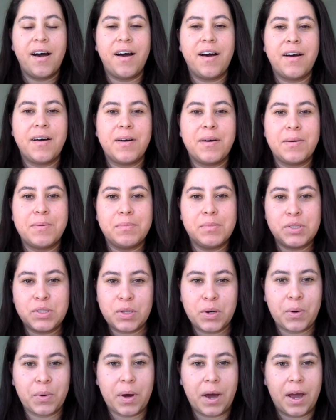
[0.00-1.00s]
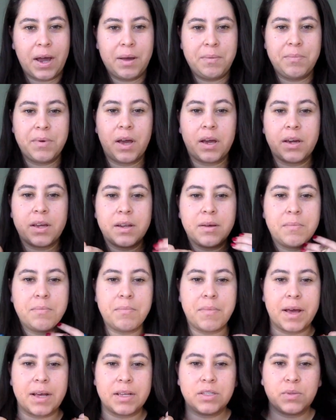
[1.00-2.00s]
So I'm not gonna
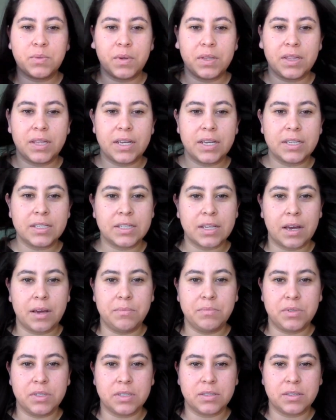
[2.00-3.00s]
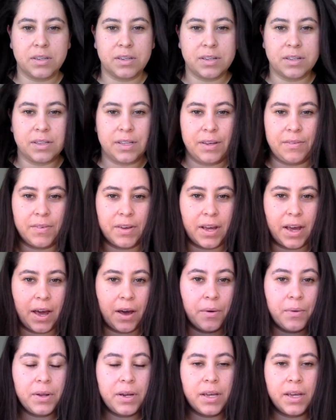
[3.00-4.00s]
mess with this. I'm just gonna leave it
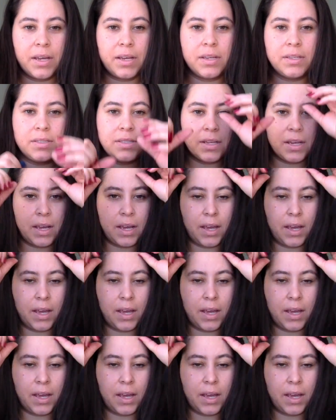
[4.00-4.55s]
how it is.